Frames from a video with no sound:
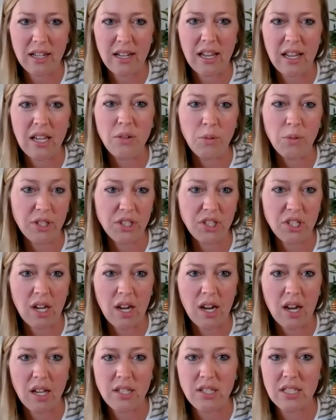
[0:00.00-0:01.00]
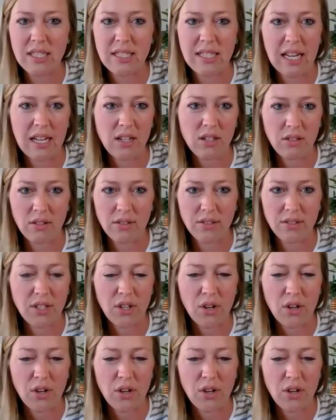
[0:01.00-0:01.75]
in Wichita, just stayed close to